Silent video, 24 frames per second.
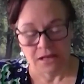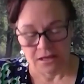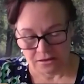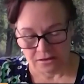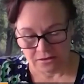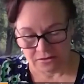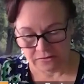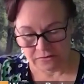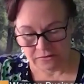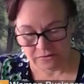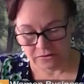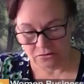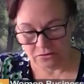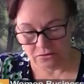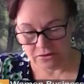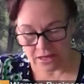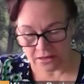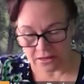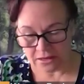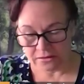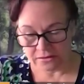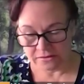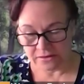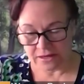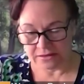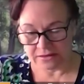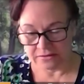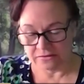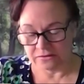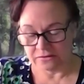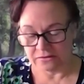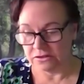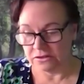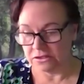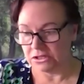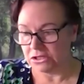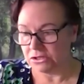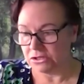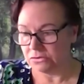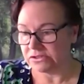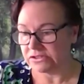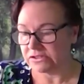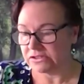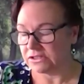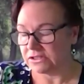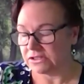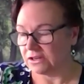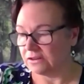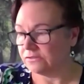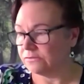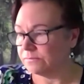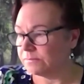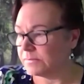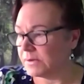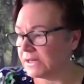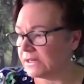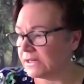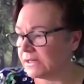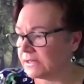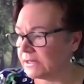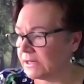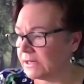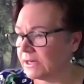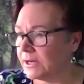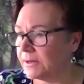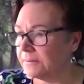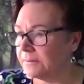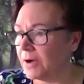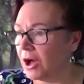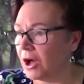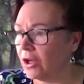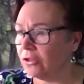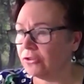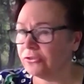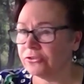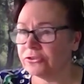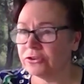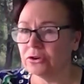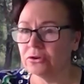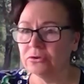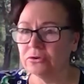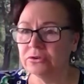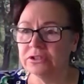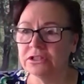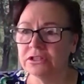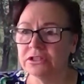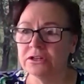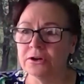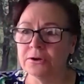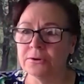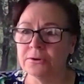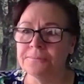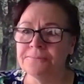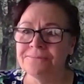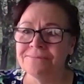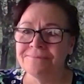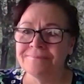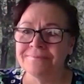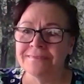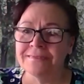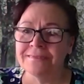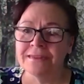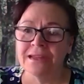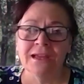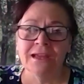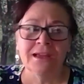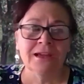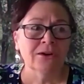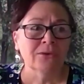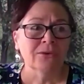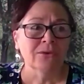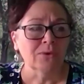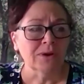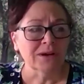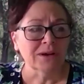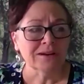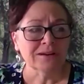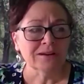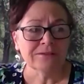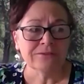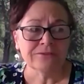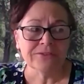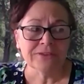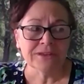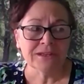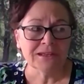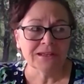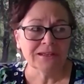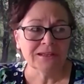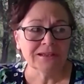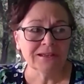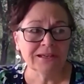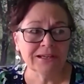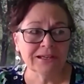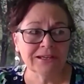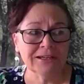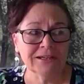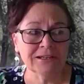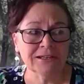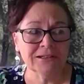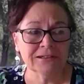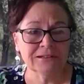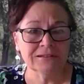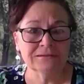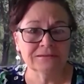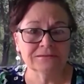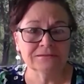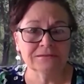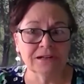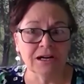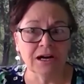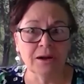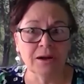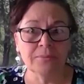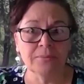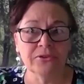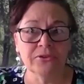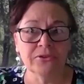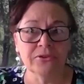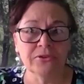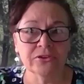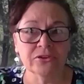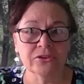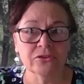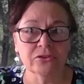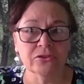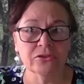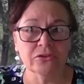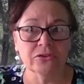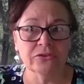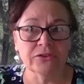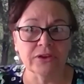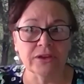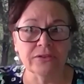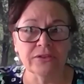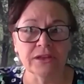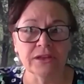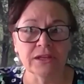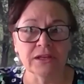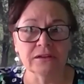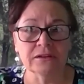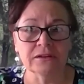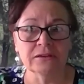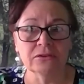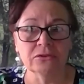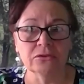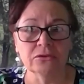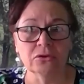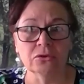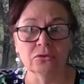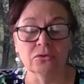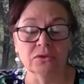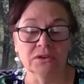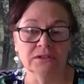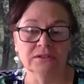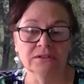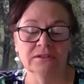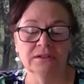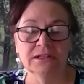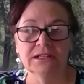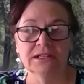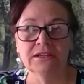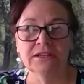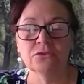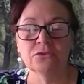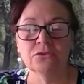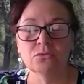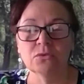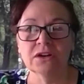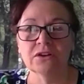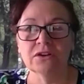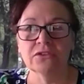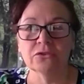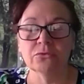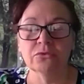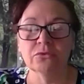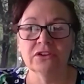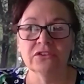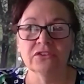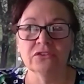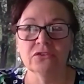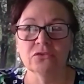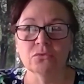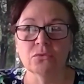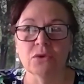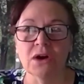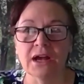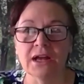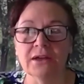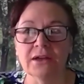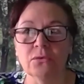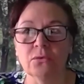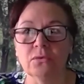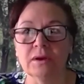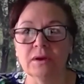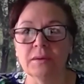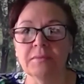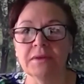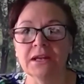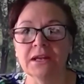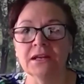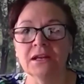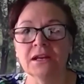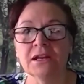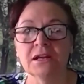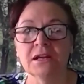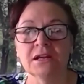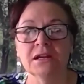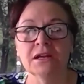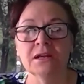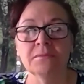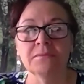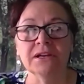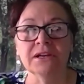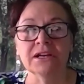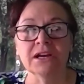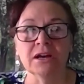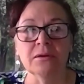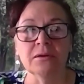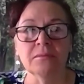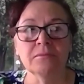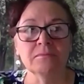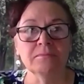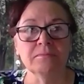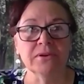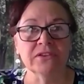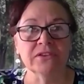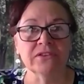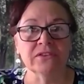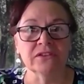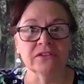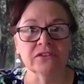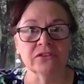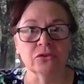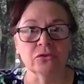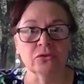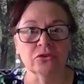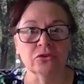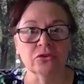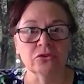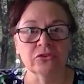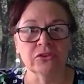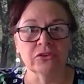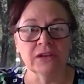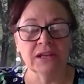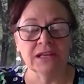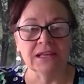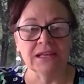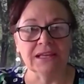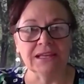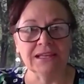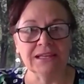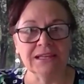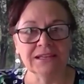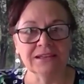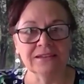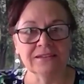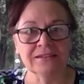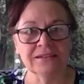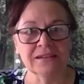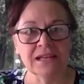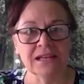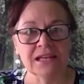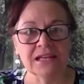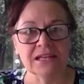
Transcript: So that that's the newest stuff. But um, also, you know, one of the obstacles I think, or even one of the reasons why women become business owners is